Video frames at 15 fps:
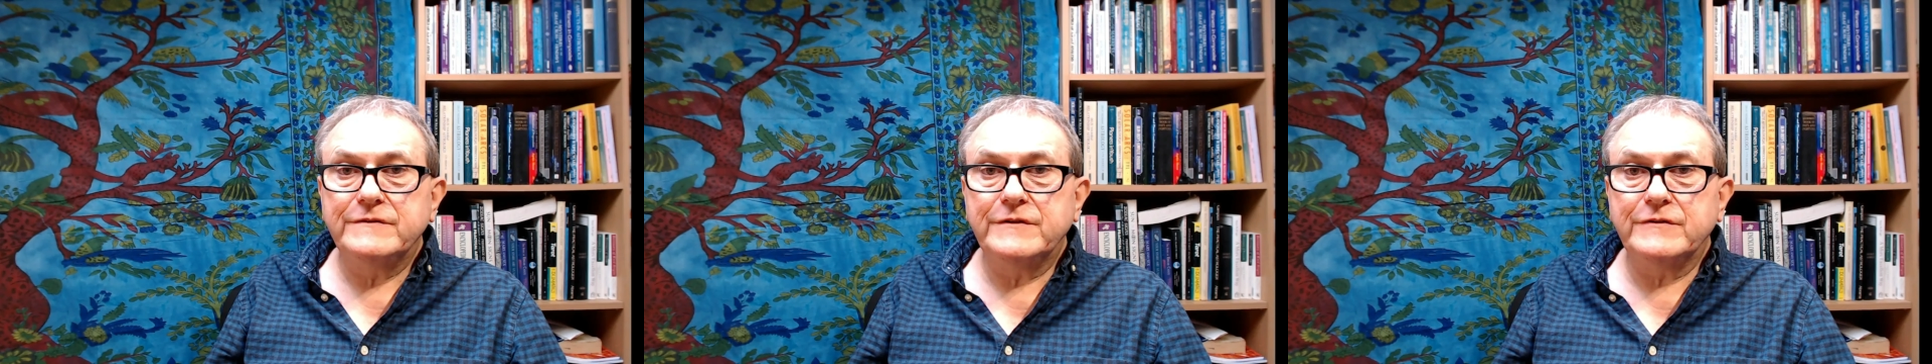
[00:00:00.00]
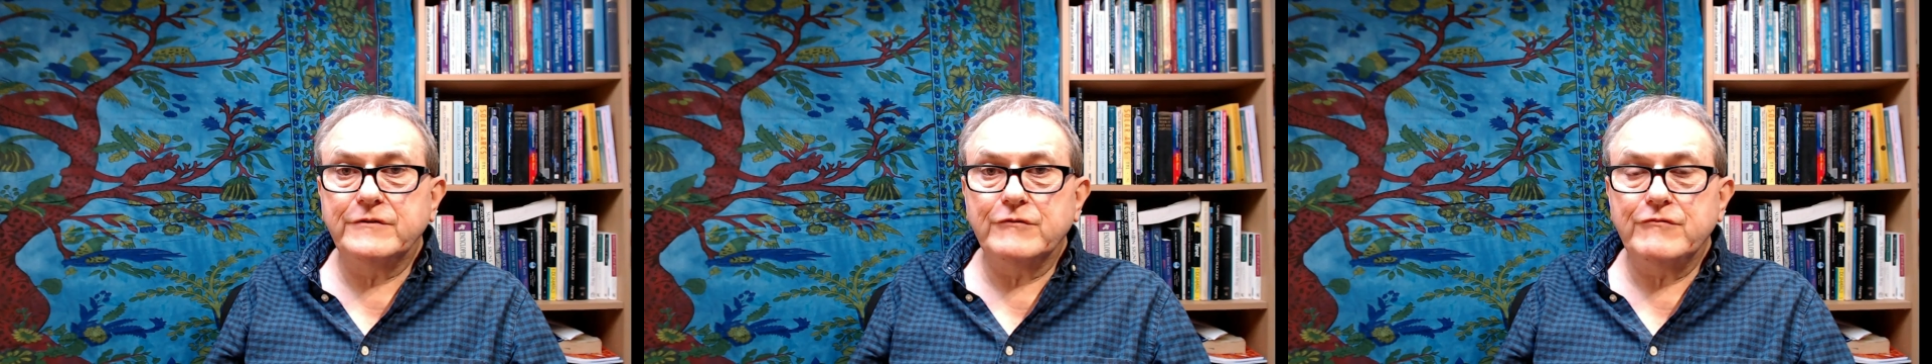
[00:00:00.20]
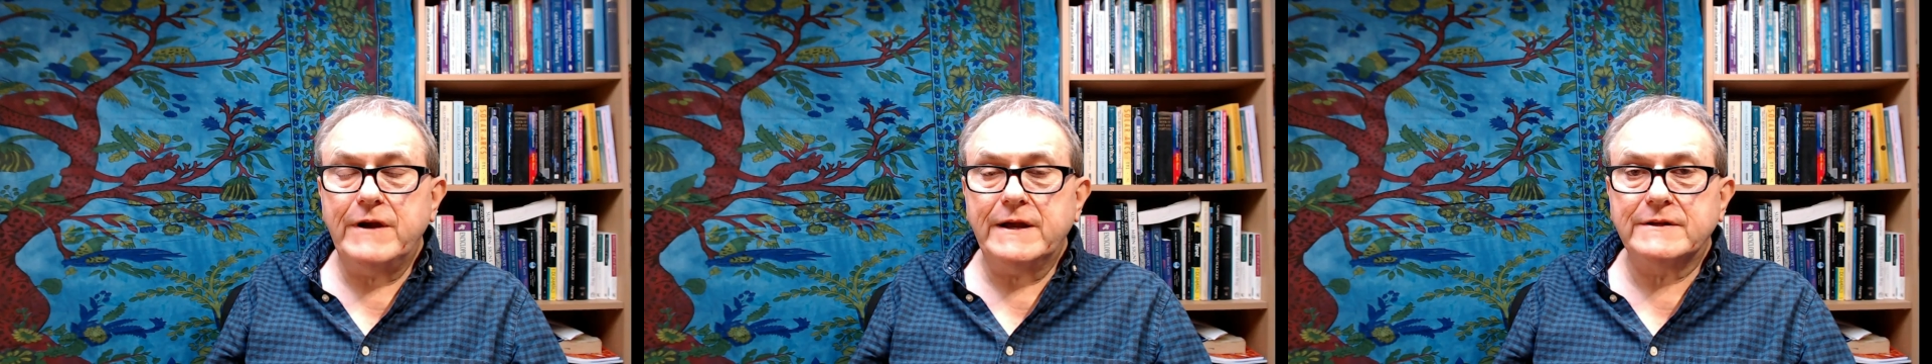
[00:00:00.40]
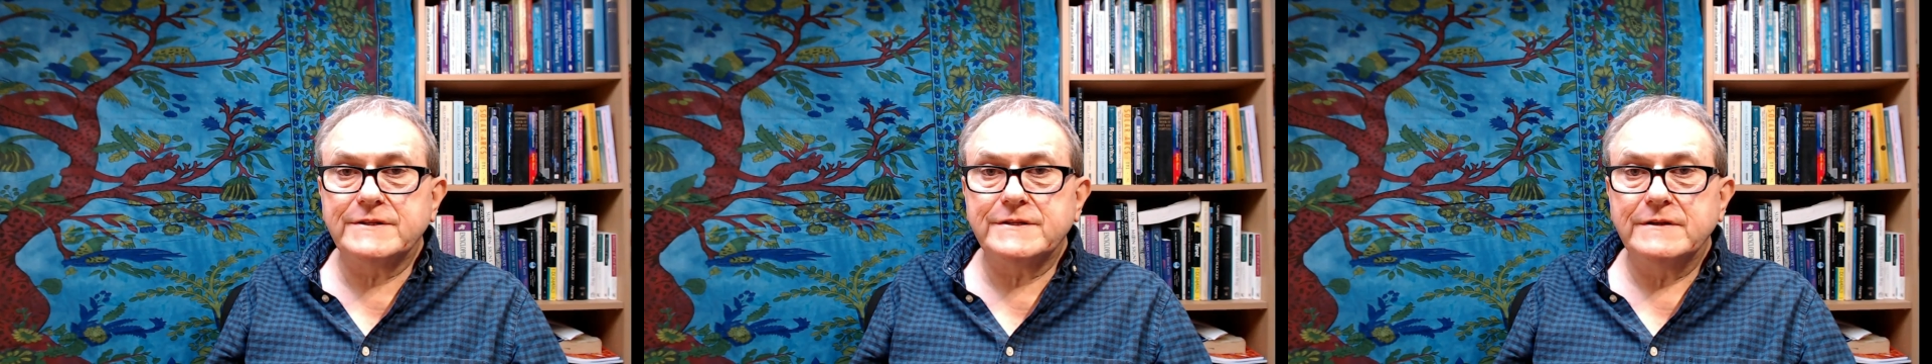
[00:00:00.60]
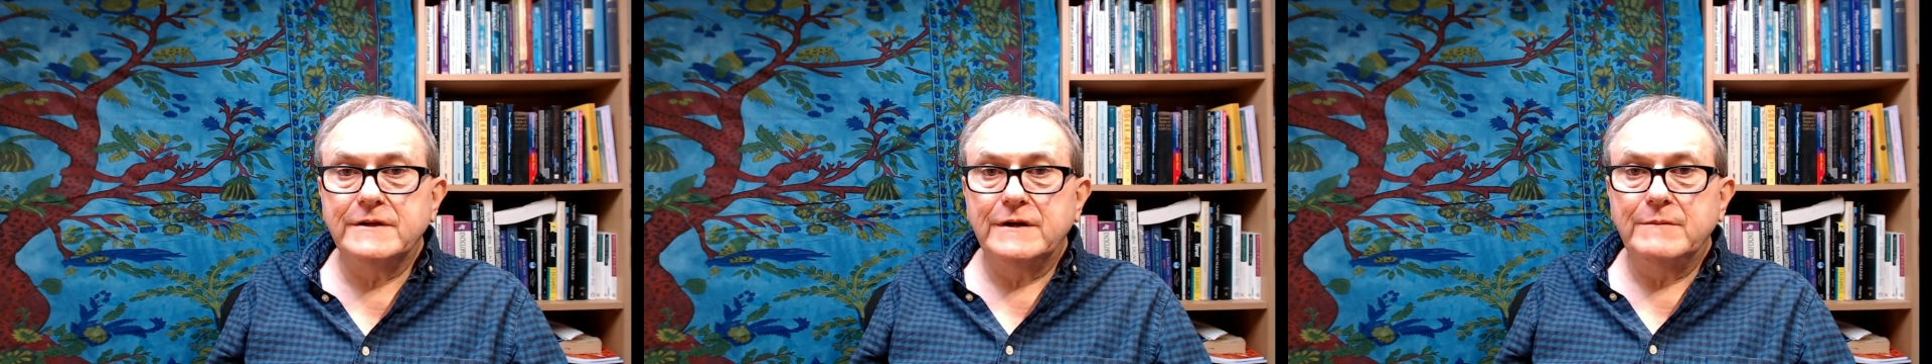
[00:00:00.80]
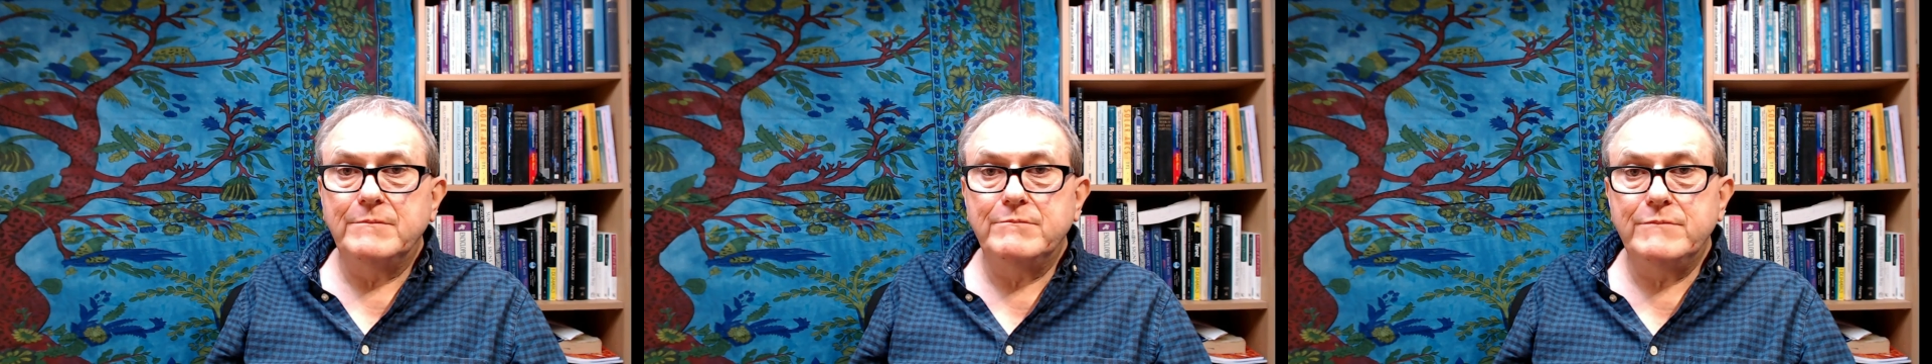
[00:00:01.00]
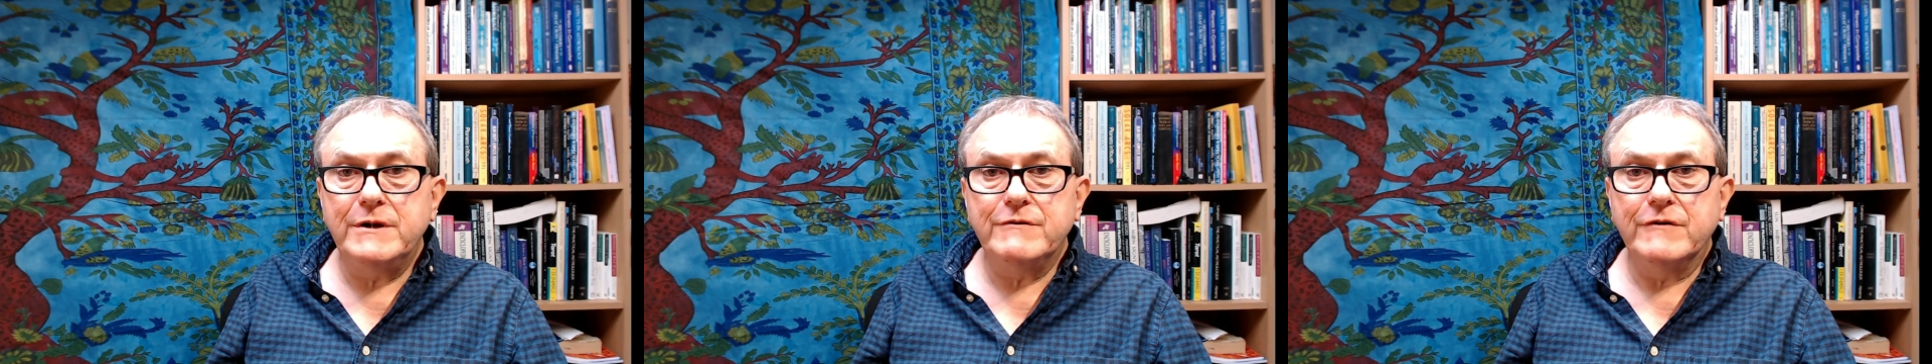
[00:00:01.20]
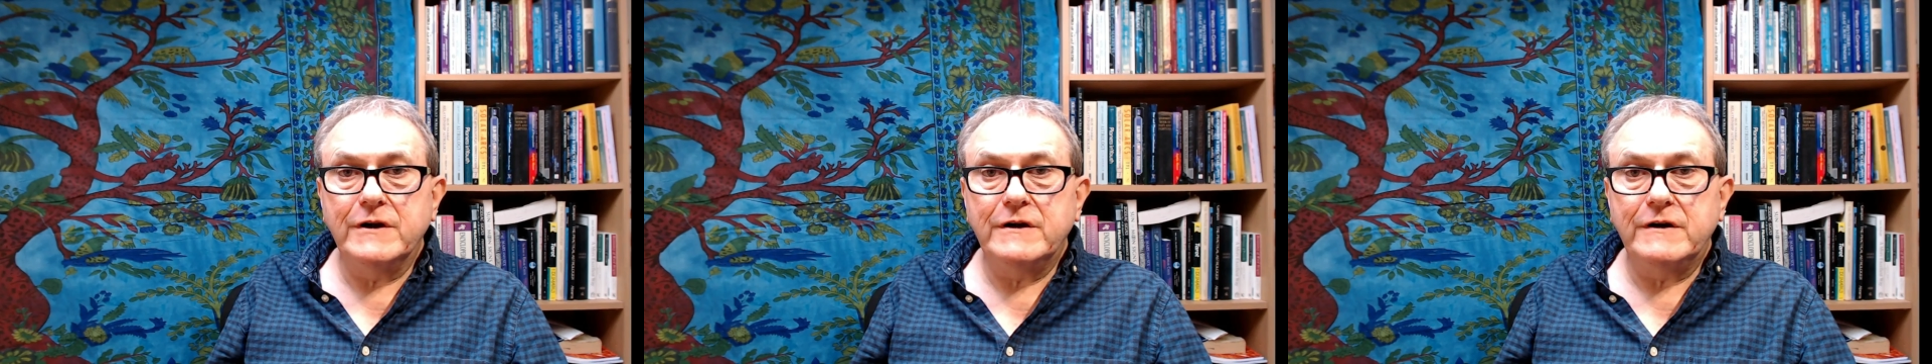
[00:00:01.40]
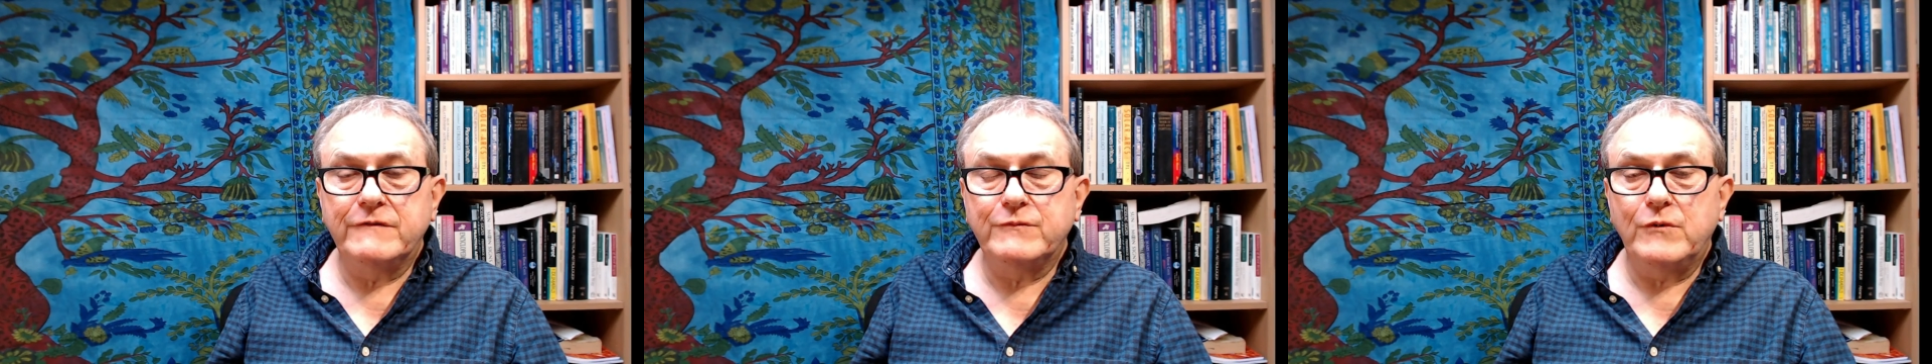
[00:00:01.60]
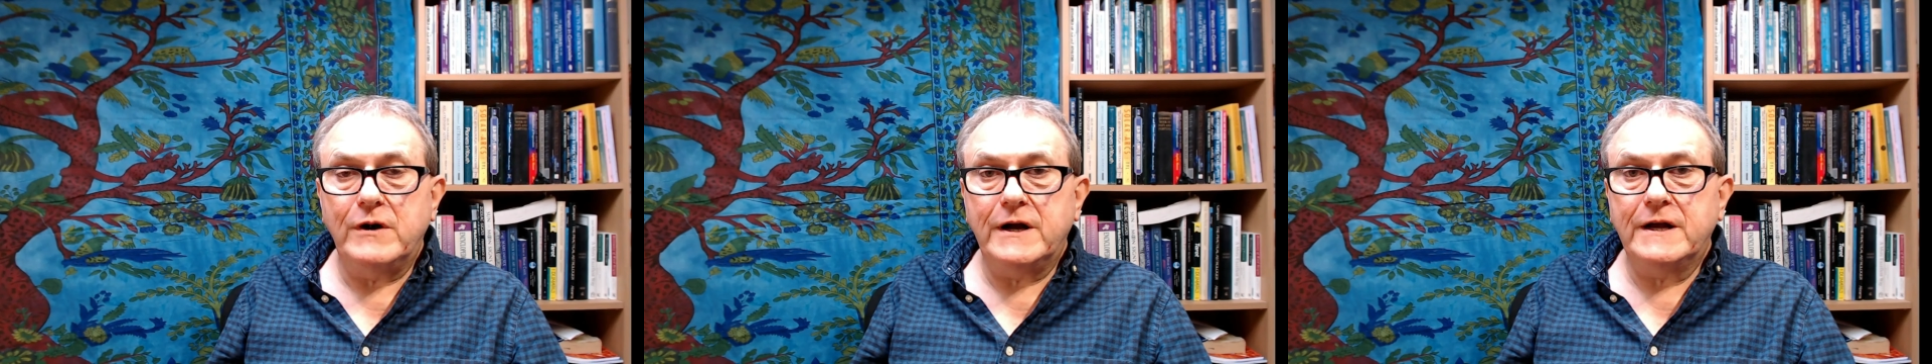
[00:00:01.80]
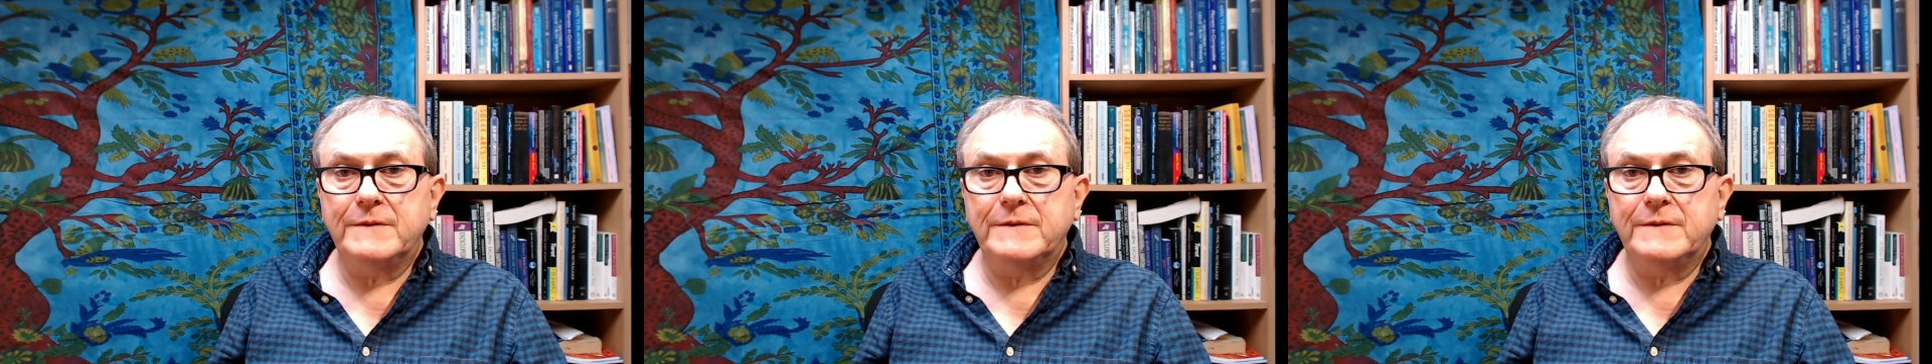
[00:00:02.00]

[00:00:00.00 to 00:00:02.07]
the direct mirror of what